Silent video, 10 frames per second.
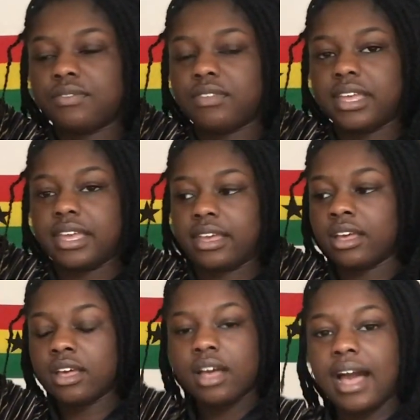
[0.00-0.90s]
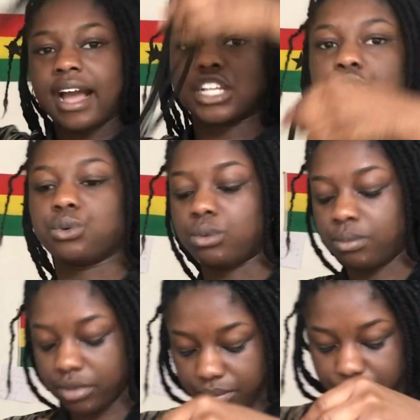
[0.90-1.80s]
the actual
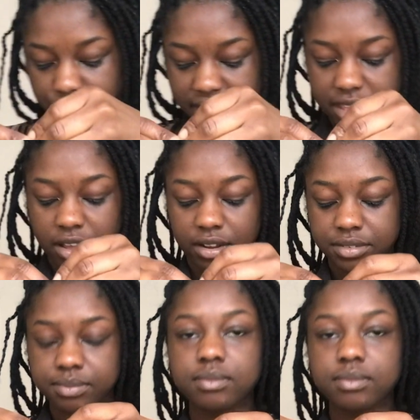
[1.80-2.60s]
thick yarn.